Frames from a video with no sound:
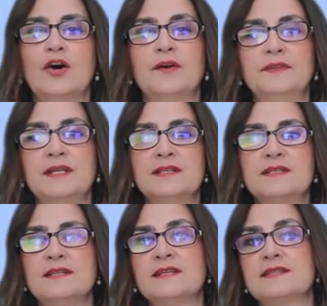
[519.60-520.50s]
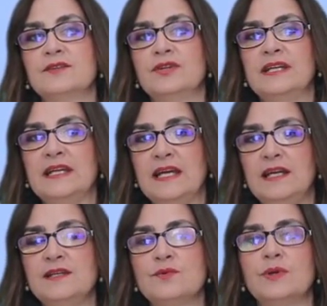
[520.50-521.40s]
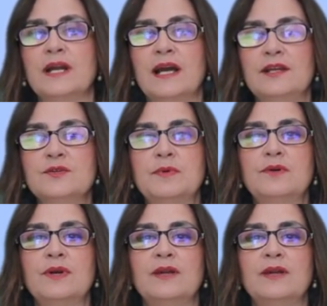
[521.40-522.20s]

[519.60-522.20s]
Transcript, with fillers: Of this, 608 were eligible